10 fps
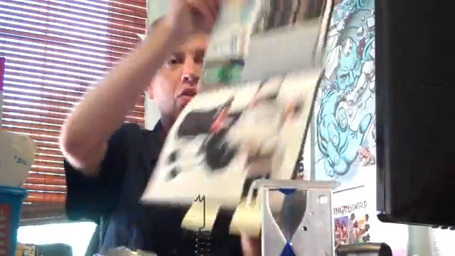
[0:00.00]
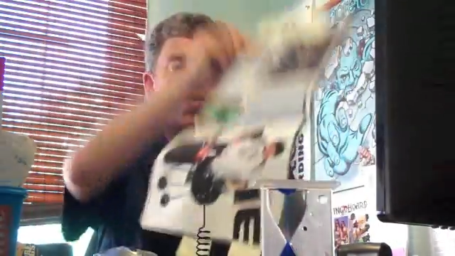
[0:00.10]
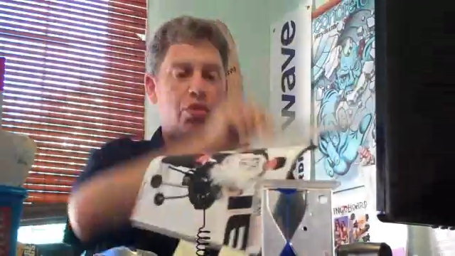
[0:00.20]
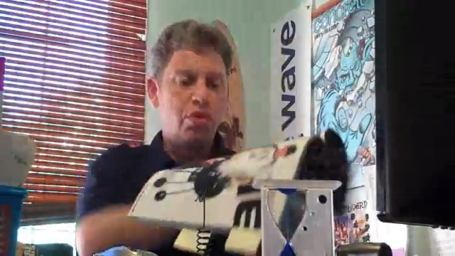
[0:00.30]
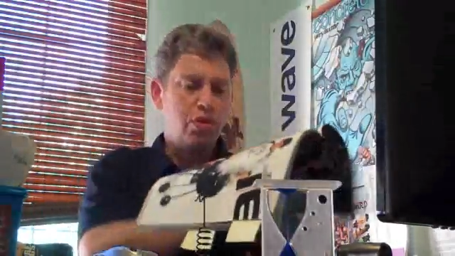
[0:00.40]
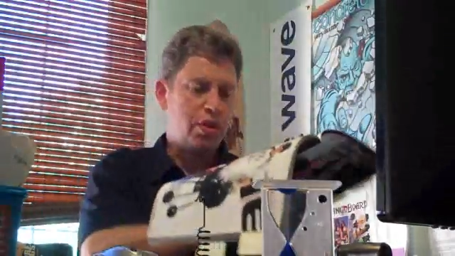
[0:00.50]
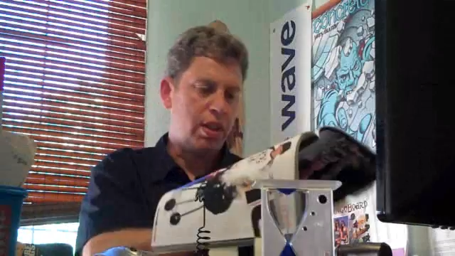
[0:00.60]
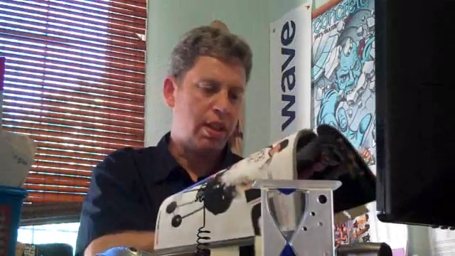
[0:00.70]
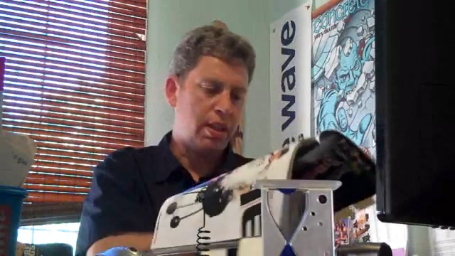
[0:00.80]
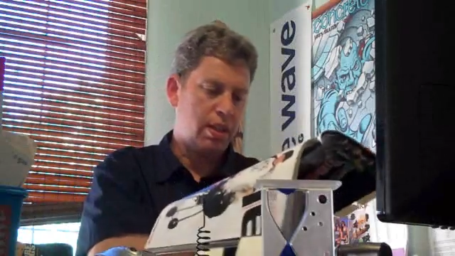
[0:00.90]

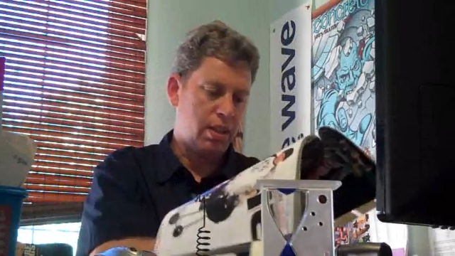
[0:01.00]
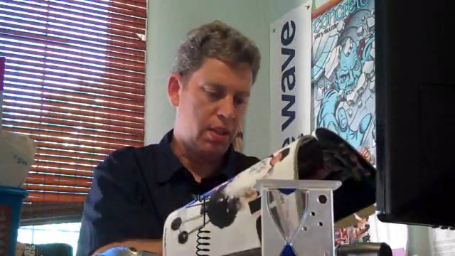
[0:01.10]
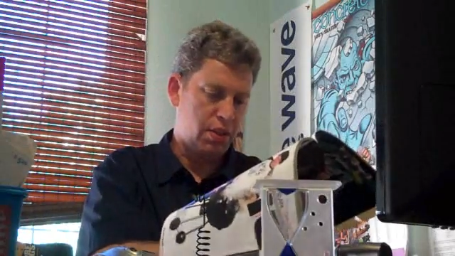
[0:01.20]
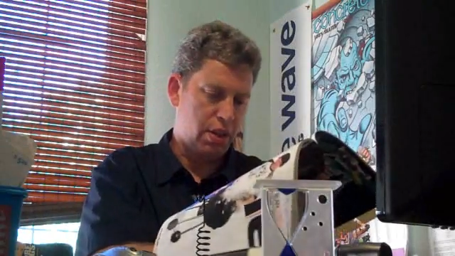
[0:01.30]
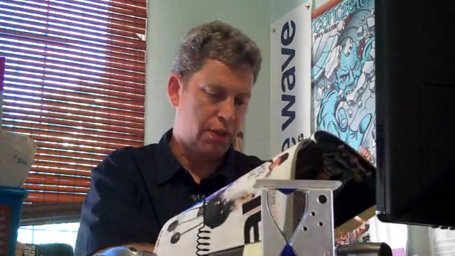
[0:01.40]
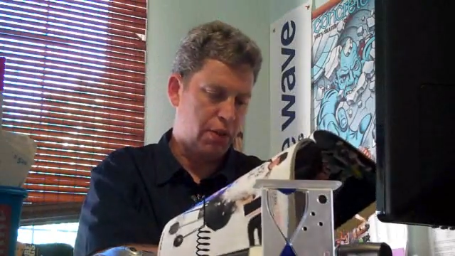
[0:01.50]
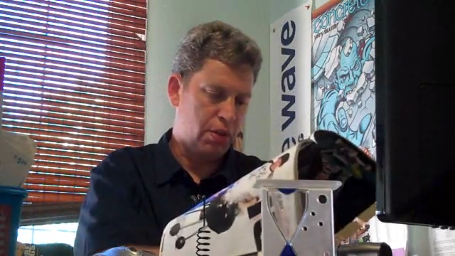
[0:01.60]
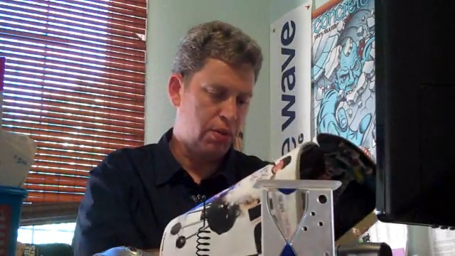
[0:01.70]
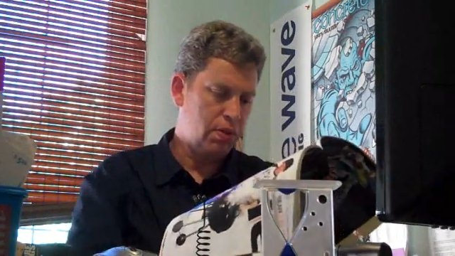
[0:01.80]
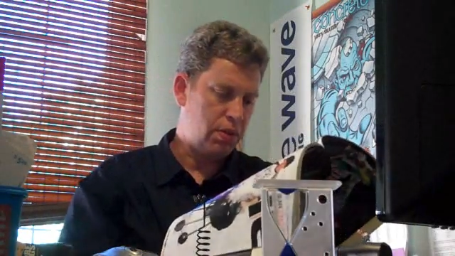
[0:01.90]
cruising is not
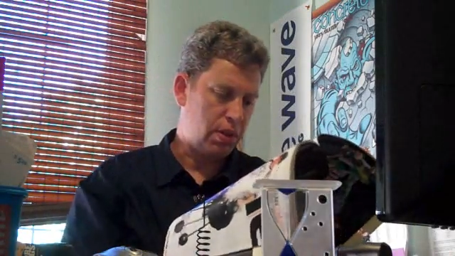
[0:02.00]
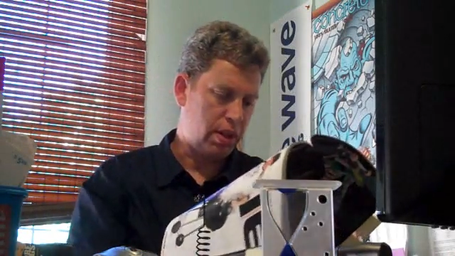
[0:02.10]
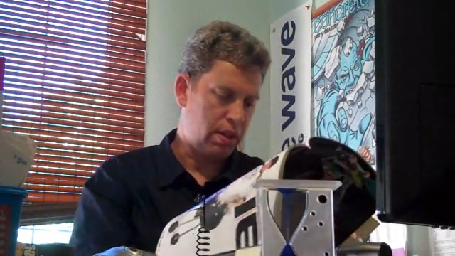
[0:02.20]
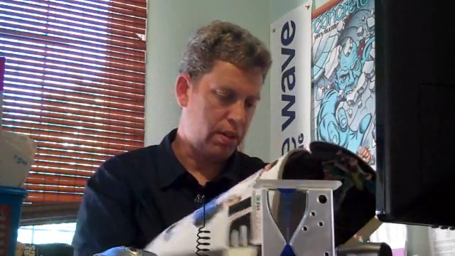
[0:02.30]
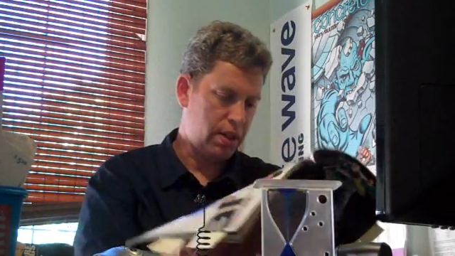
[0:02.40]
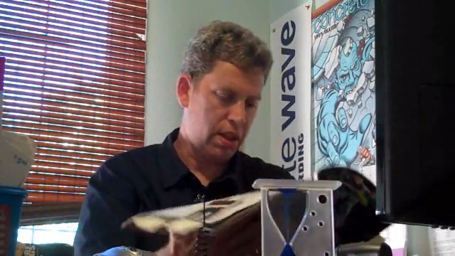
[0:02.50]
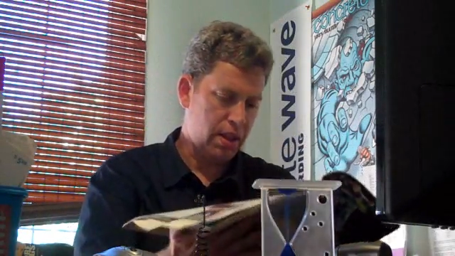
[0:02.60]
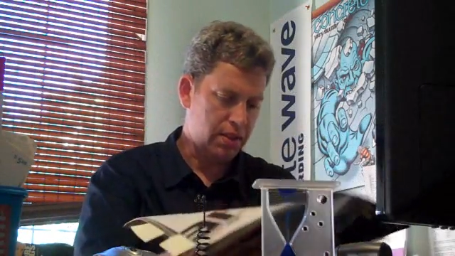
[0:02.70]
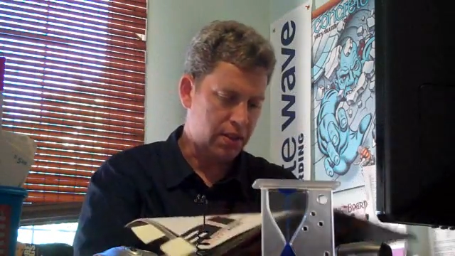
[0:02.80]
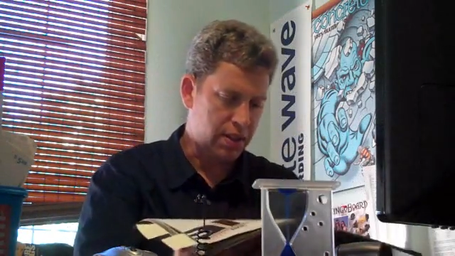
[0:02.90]
for losing. Look at
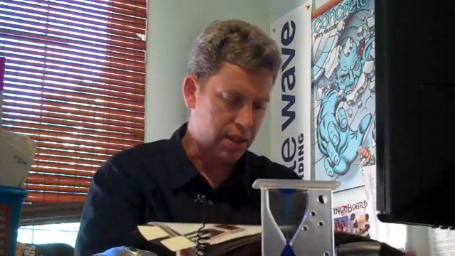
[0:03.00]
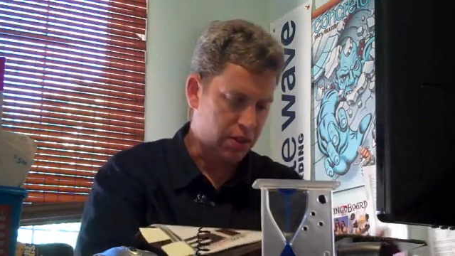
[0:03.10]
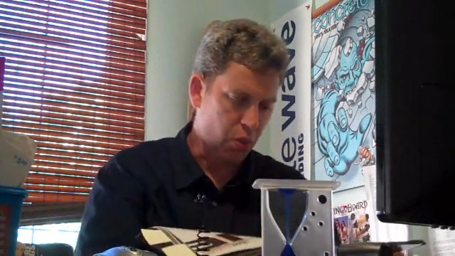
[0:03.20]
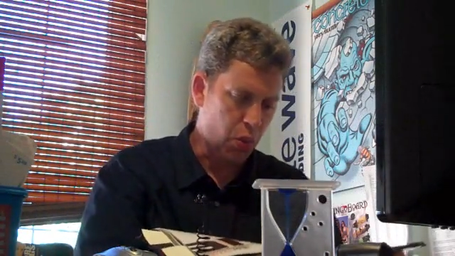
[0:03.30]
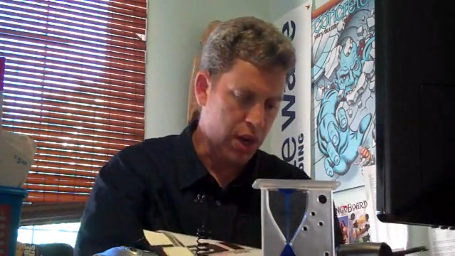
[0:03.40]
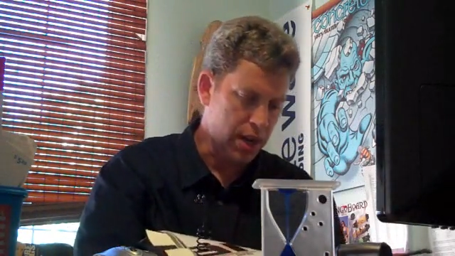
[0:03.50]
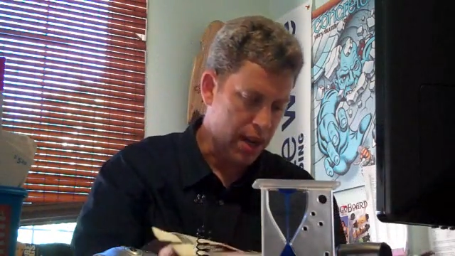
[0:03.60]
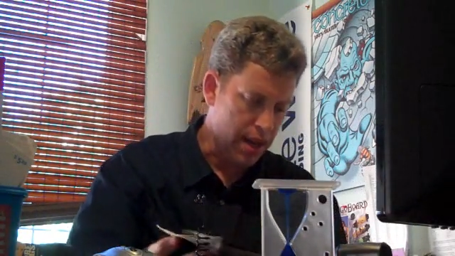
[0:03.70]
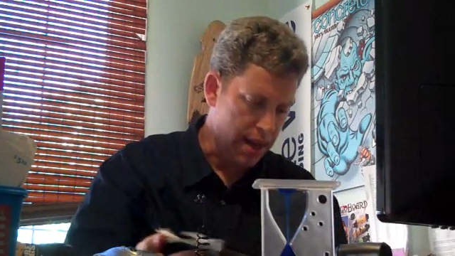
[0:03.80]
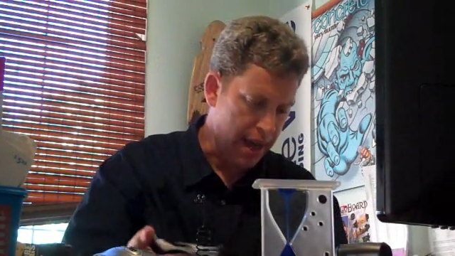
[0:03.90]
this. It says, win
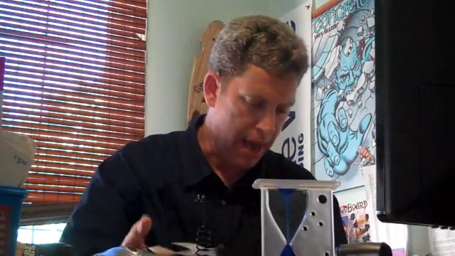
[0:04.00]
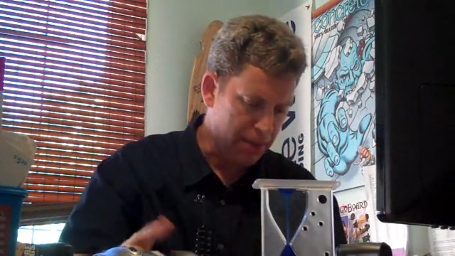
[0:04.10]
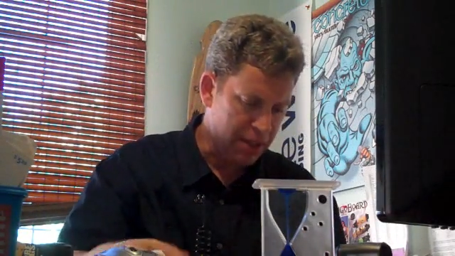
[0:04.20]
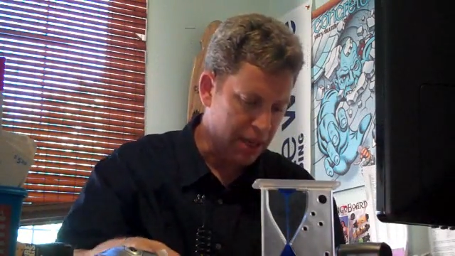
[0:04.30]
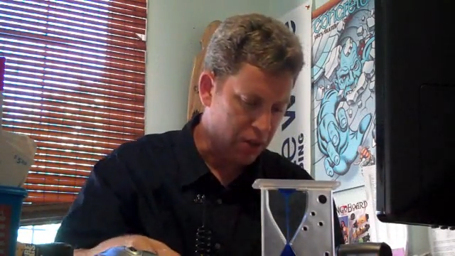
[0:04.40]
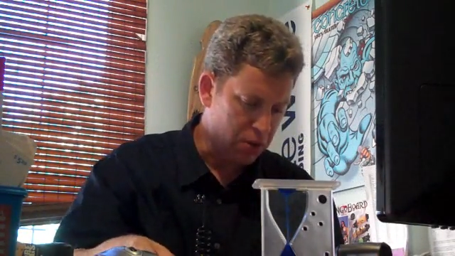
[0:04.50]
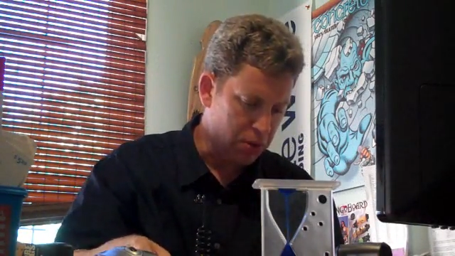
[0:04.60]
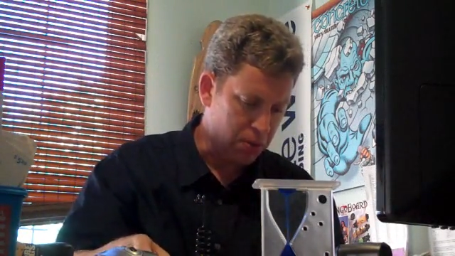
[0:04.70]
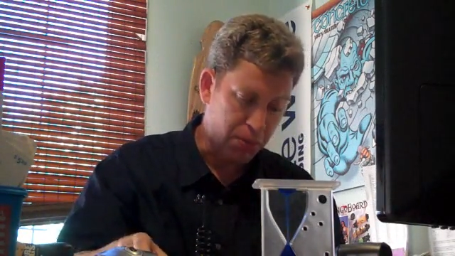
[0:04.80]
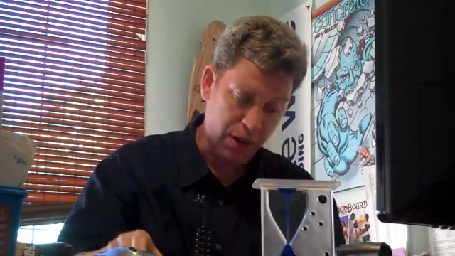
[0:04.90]
a Habitat
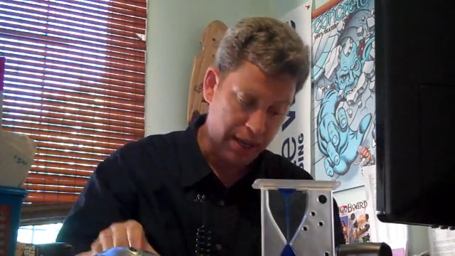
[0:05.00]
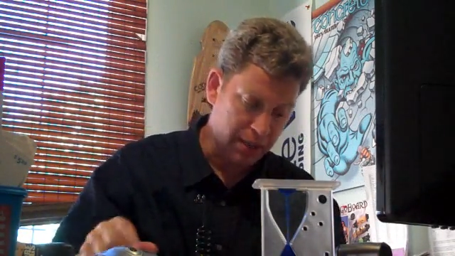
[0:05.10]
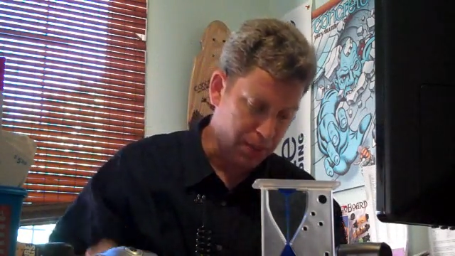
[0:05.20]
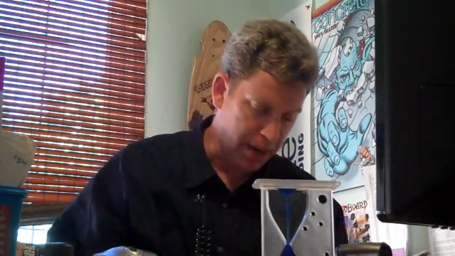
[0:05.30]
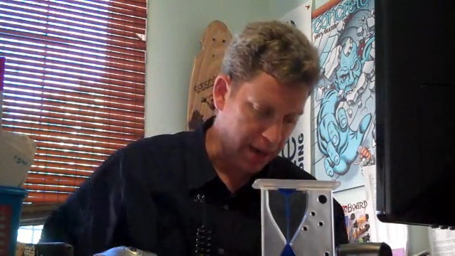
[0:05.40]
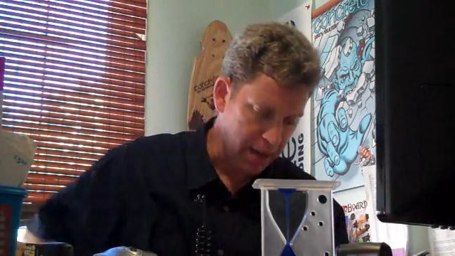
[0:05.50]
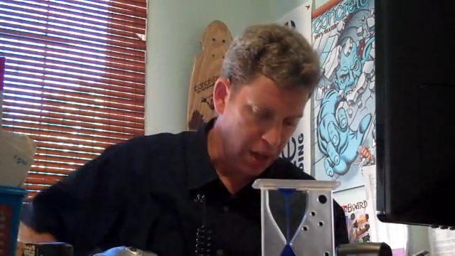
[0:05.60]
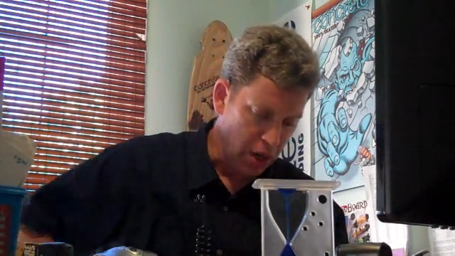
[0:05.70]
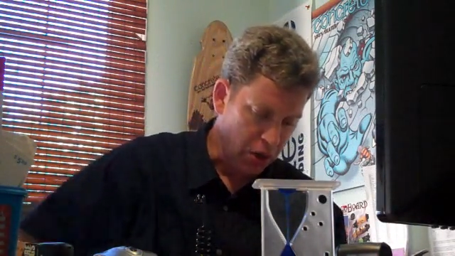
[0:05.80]
Cruiser prize pack.